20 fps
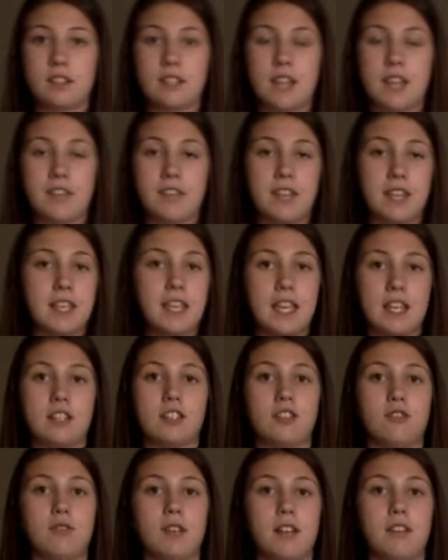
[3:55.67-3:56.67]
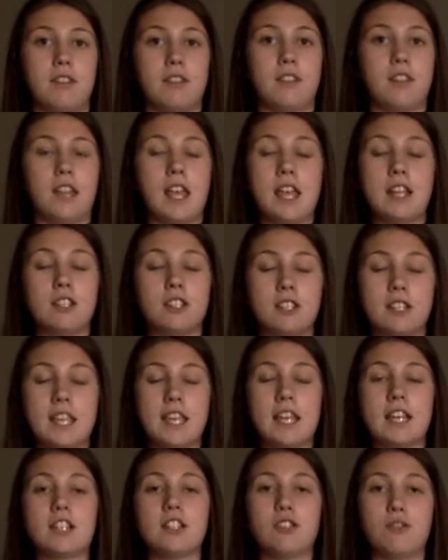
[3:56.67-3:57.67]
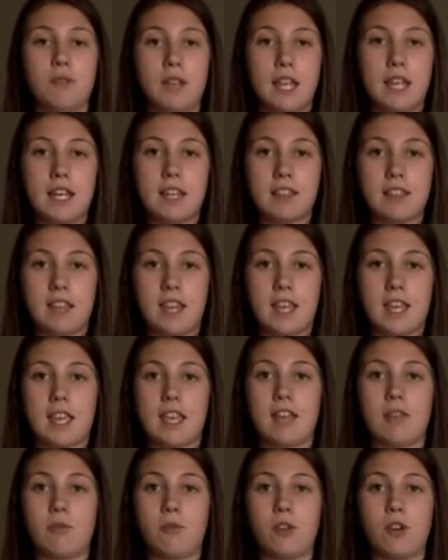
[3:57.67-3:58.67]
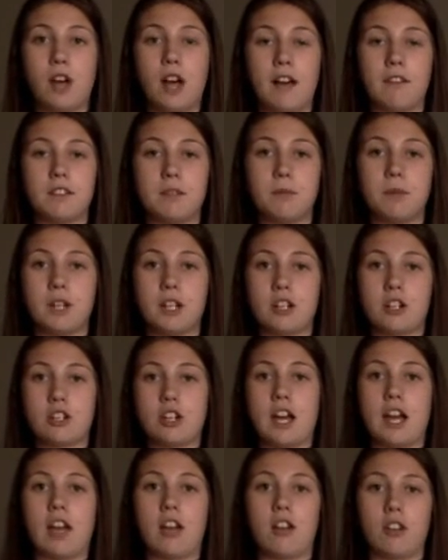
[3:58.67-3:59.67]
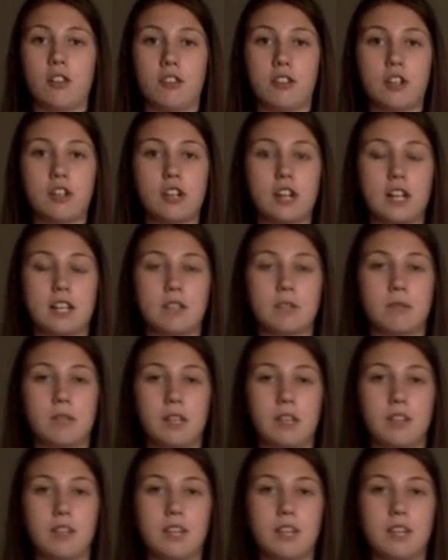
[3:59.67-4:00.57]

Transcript: that they can't do anything and will have to put your child on the transplant